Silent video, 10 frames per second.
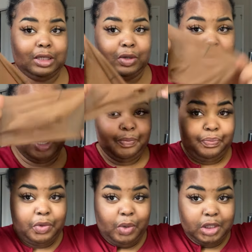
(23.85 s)
Okay,
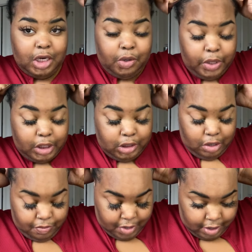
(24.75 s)
watch how quick this
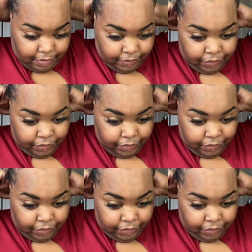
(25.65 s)
gonna be.